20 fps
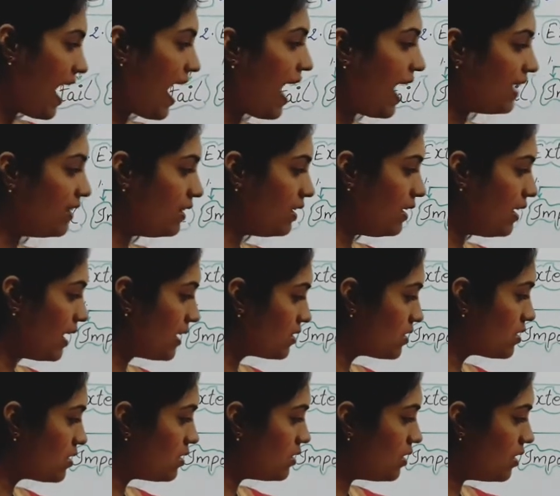And the
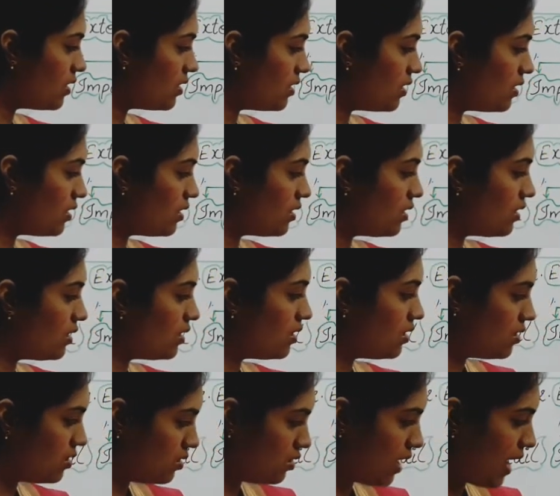next
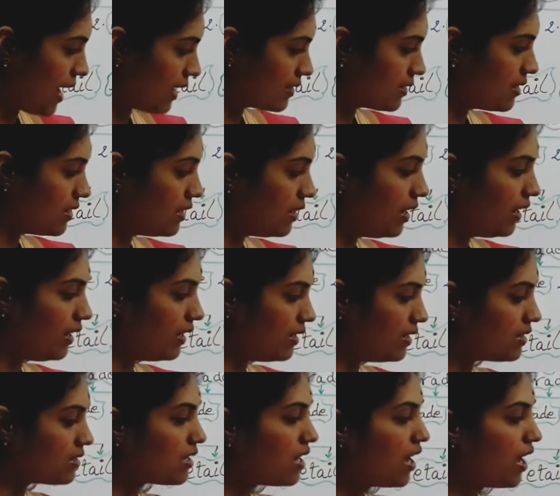auxiliary
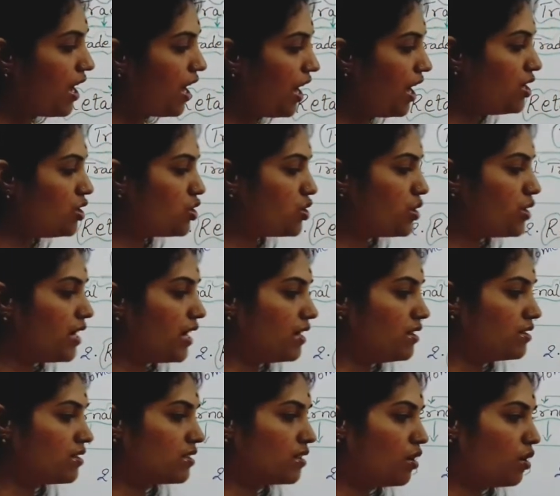is
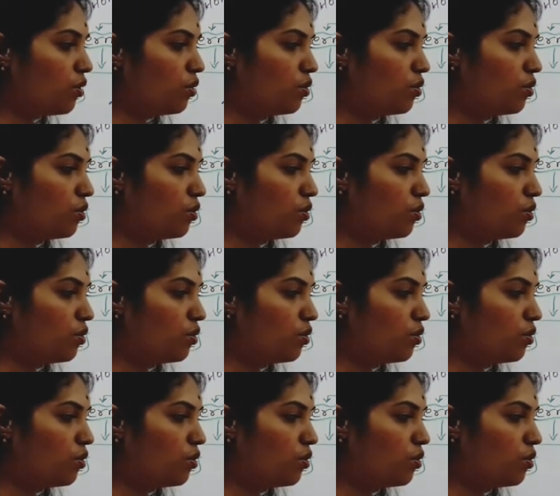insurance.